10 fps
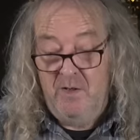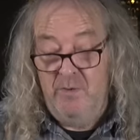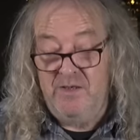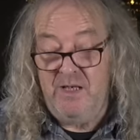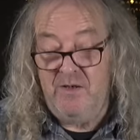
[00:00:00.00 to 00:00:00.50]

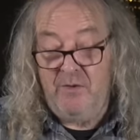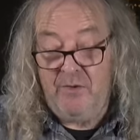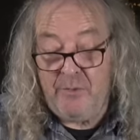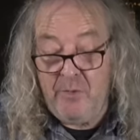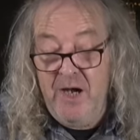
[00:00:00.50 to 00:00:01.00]
which had
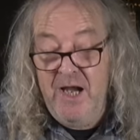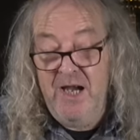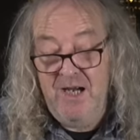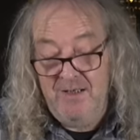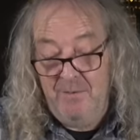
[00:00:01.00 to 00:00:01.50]

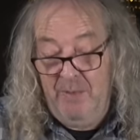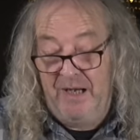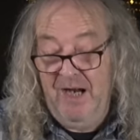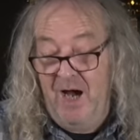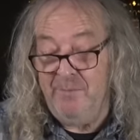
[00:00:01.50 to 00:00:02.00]
three
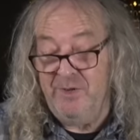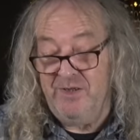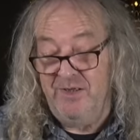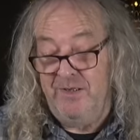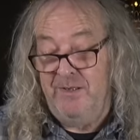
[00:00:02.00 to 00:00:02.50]
pickups,